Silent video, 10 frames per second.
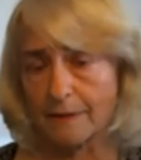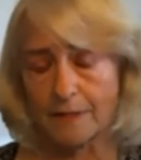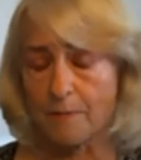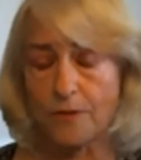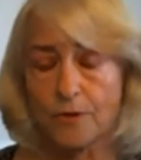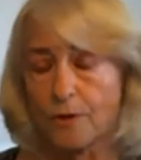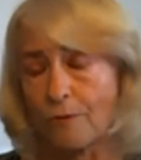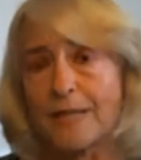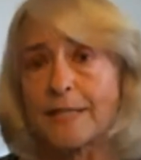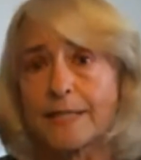some other
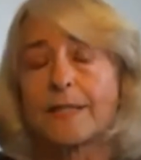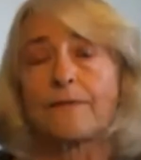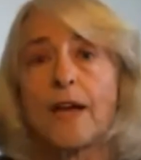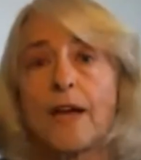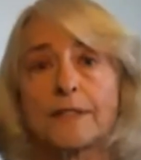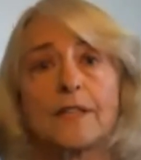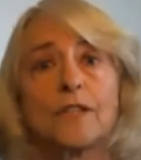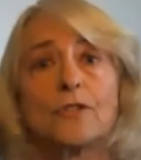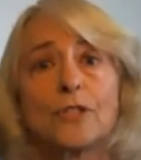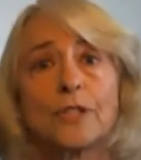horrendous effects that
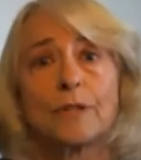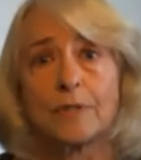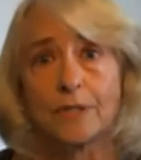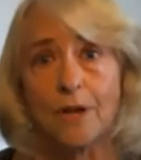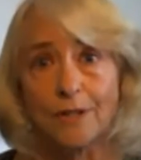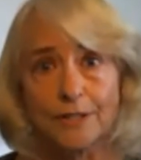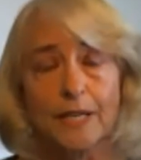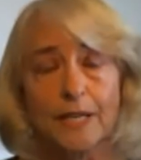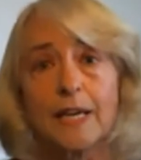usually result